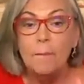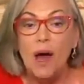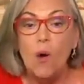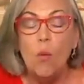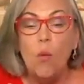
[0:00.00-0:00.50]

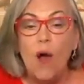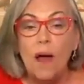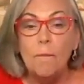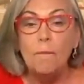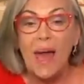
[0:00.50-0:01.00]
But
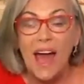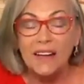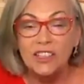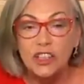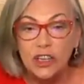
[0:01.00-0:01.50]
what
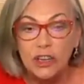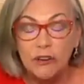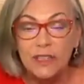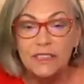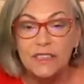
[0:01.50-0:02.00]
backs the
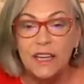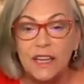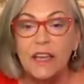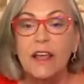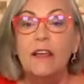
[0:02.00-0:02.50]
currency?